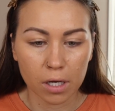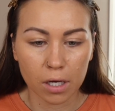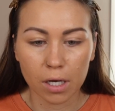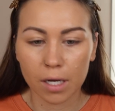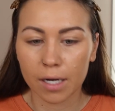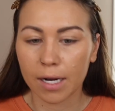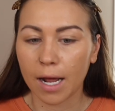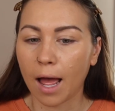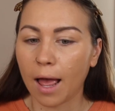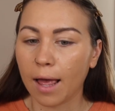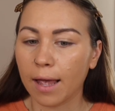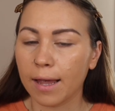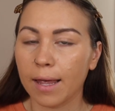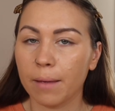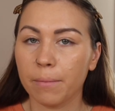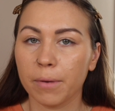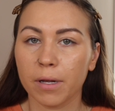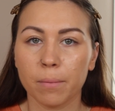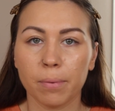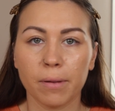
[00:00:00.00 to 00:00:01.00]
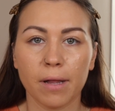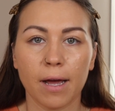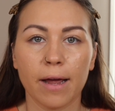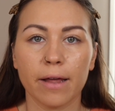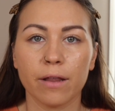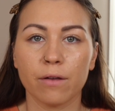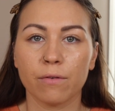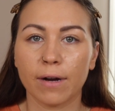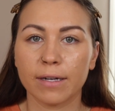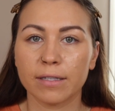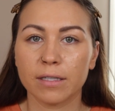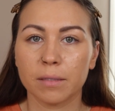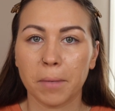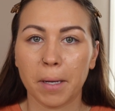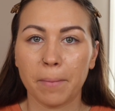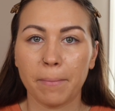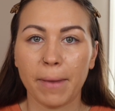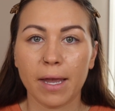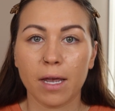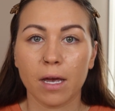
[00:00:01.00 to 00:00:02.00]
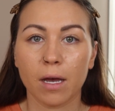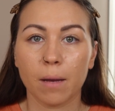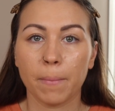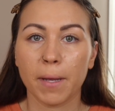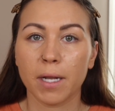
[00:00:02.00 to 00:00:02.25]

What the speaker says: I am going to apply the rest of my makeup